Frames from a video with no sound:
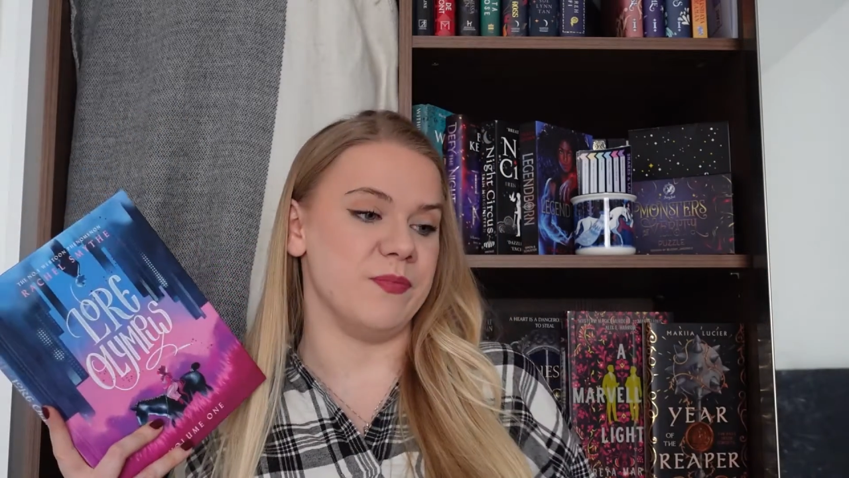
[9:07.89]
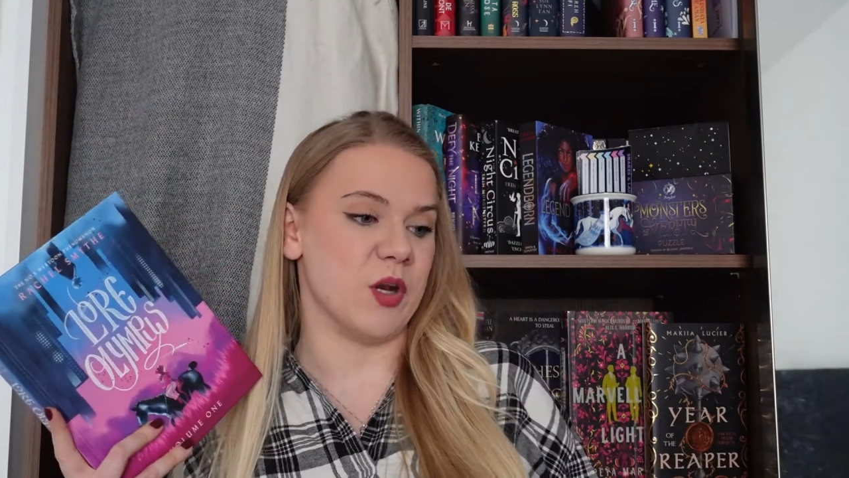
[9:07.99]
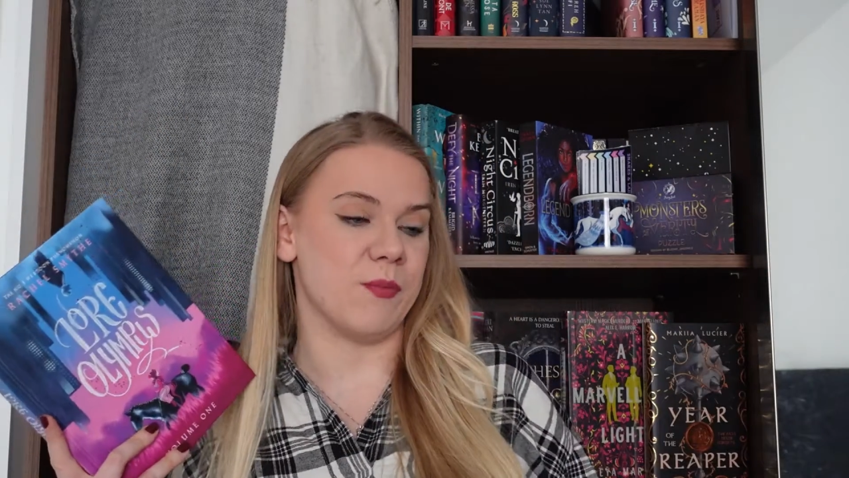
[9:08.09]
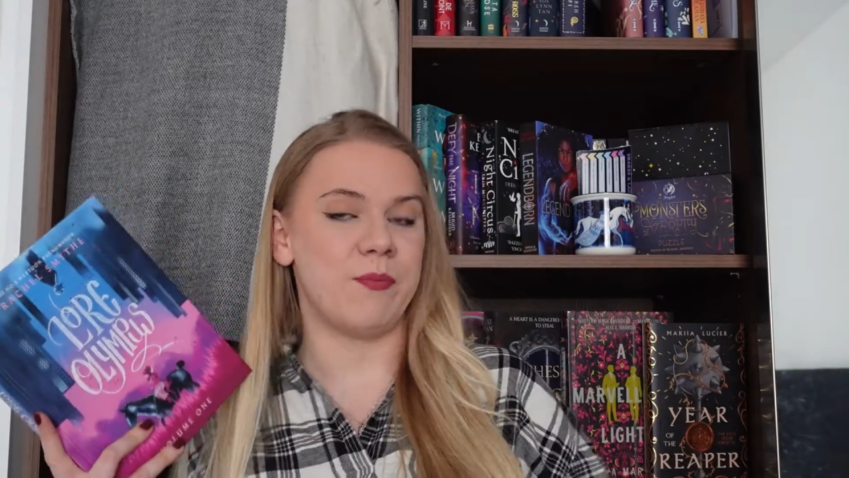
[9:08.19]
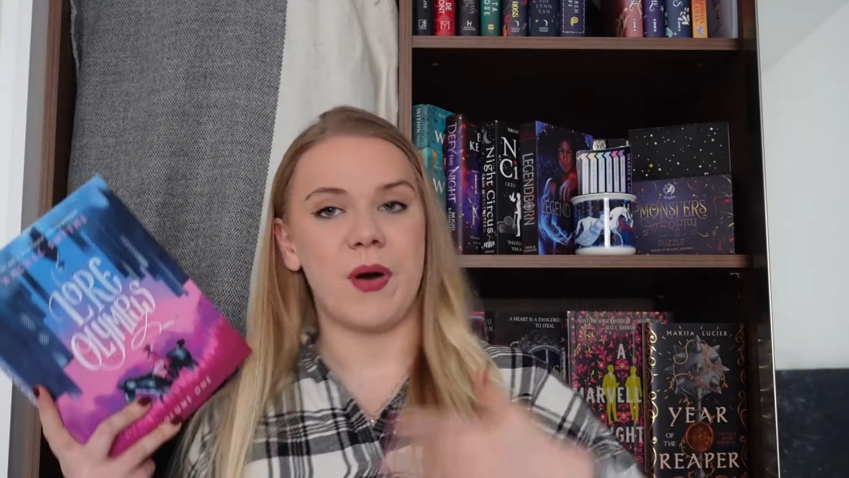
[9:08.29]

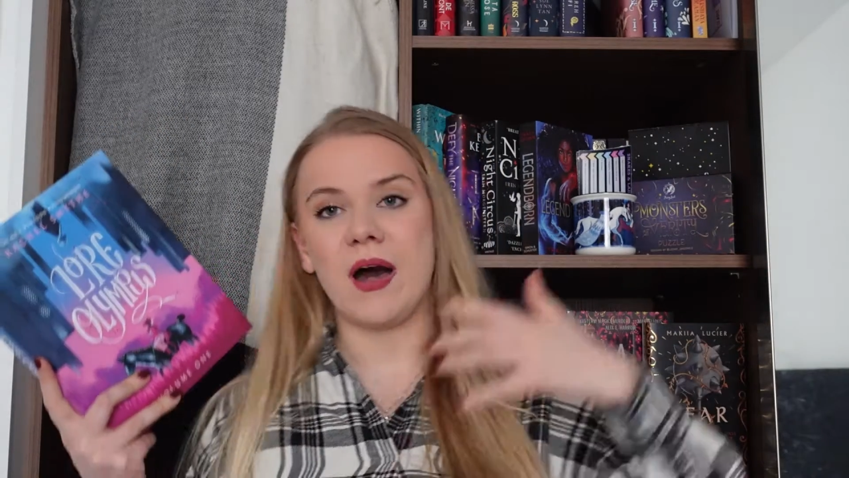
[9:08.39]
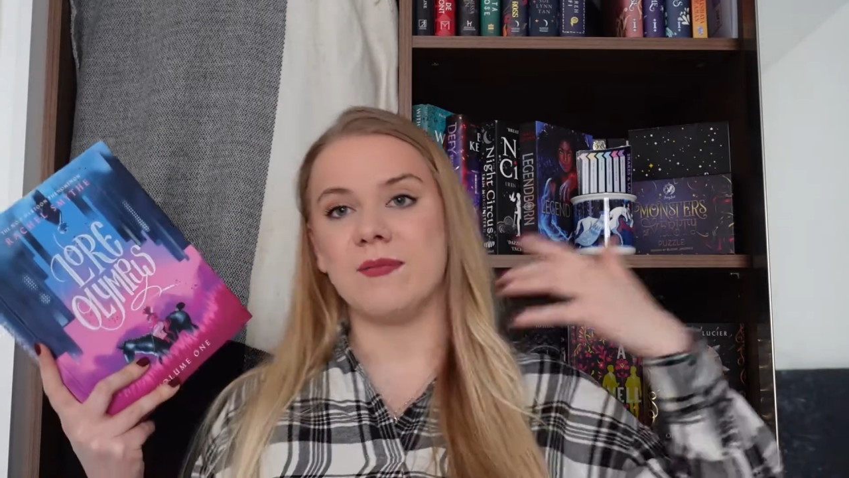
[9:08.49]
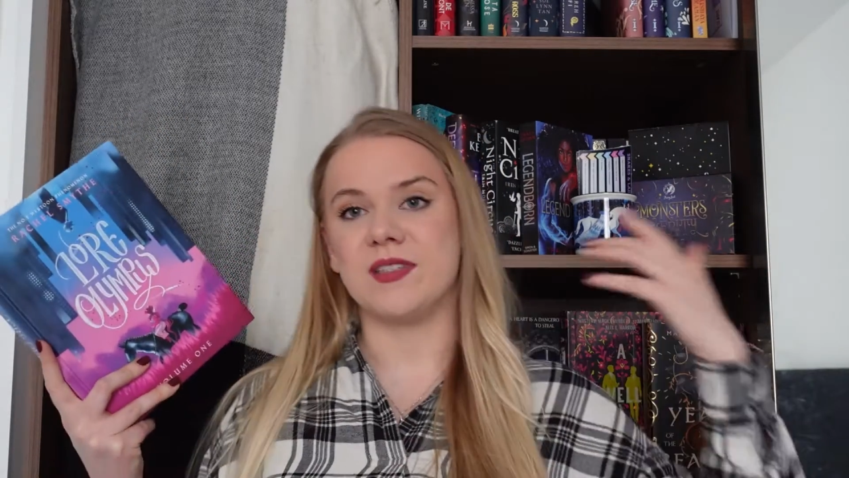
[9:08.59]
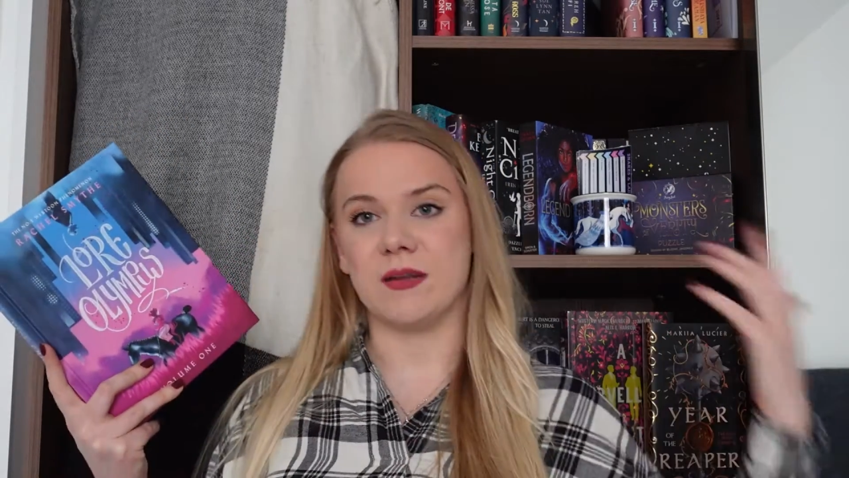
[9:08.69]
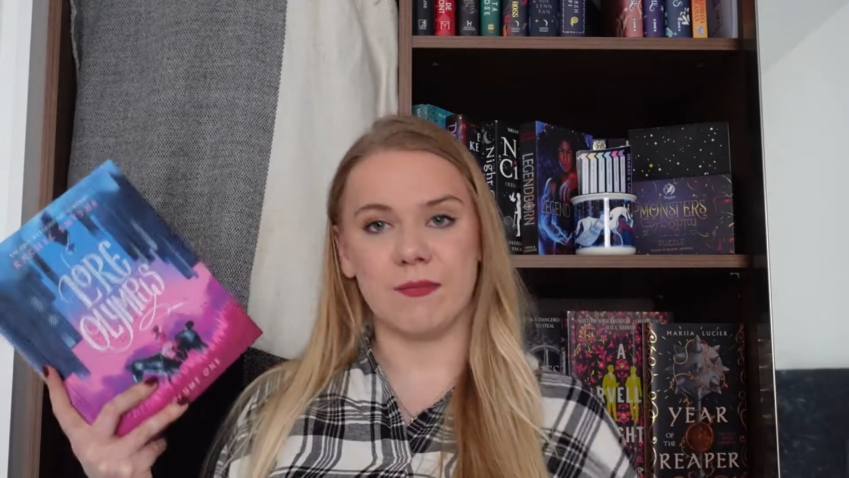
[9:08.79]
you know,
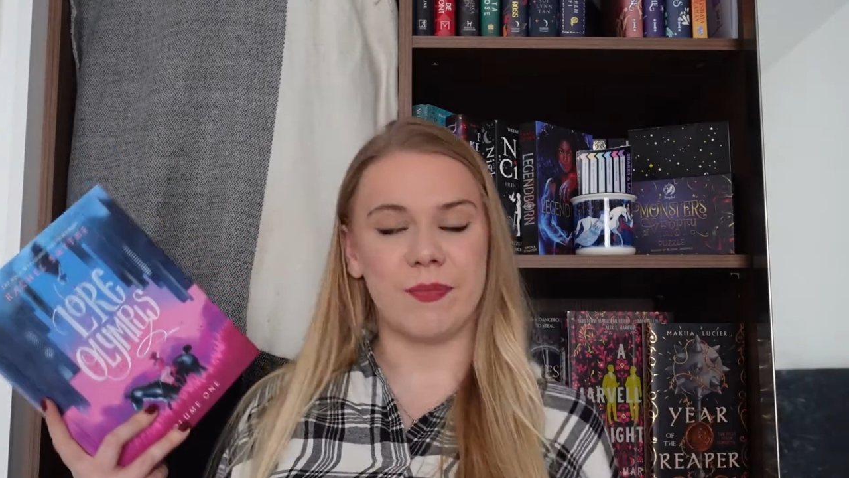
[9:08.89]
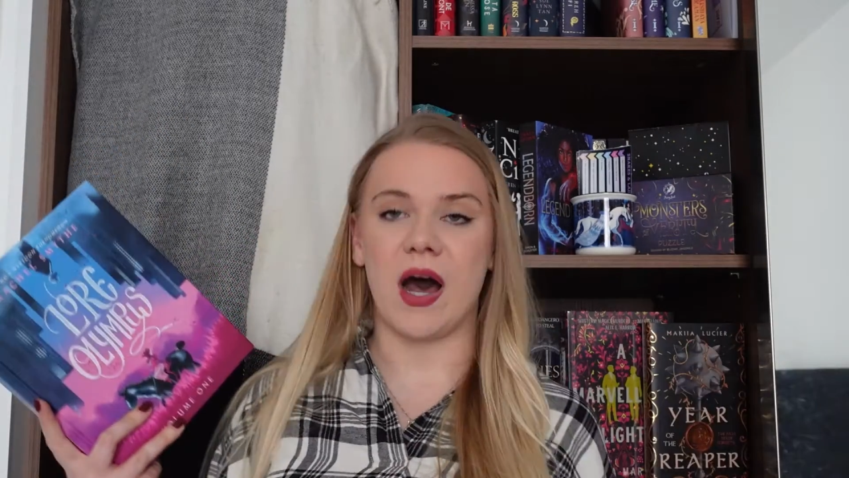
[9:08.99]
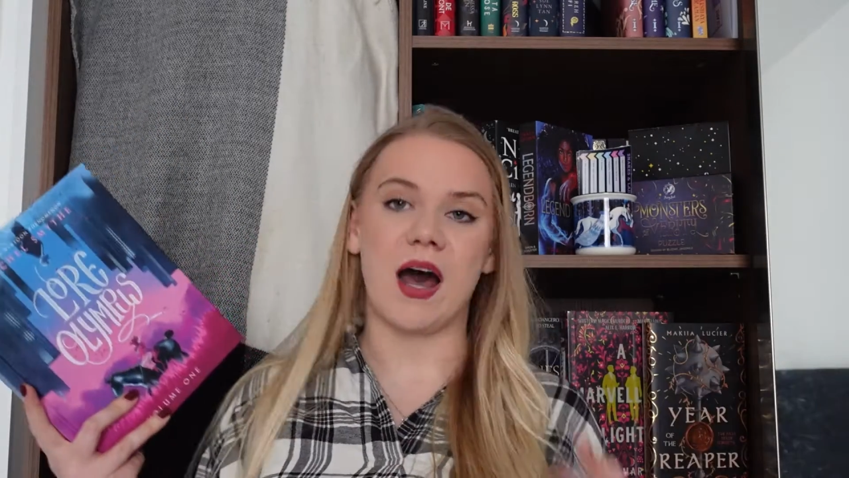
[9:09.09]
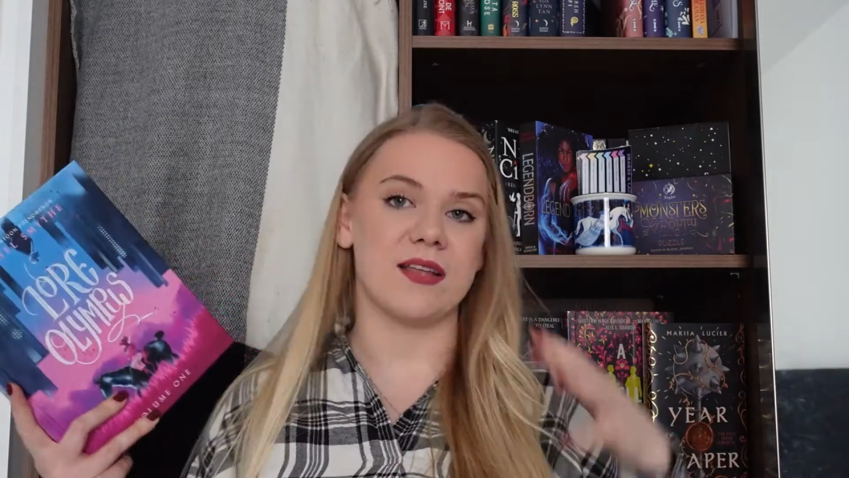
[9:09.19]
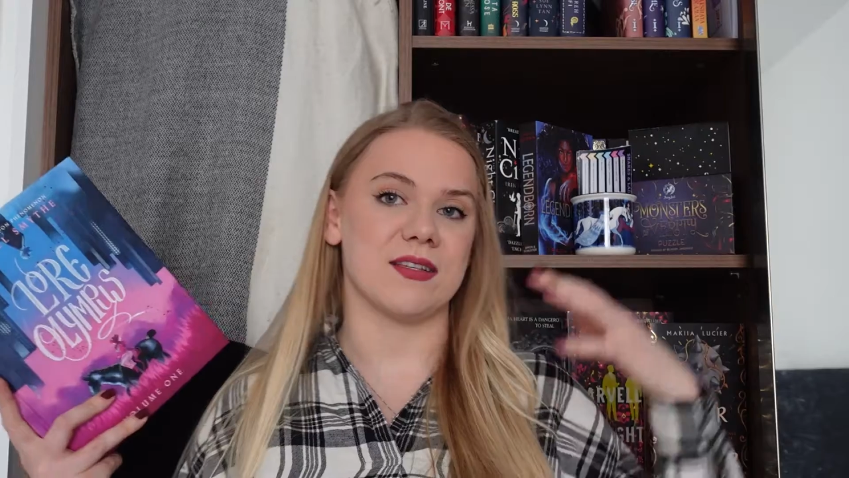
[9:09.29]
pubs and
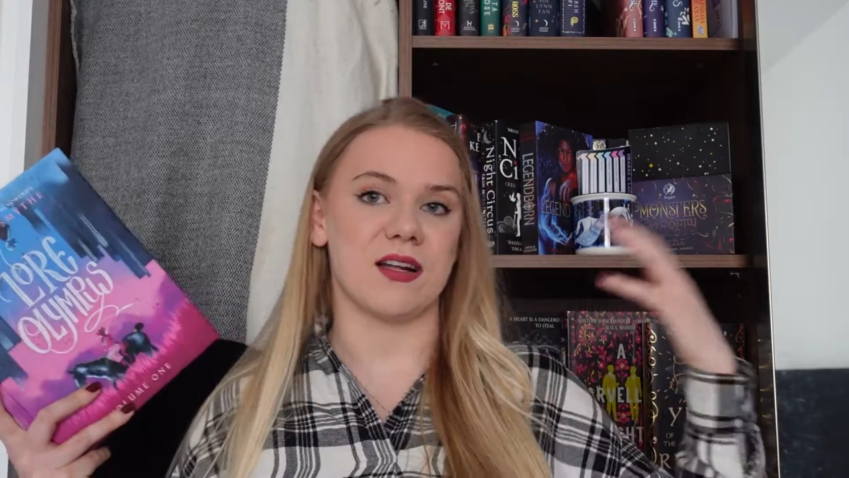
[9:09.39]
bars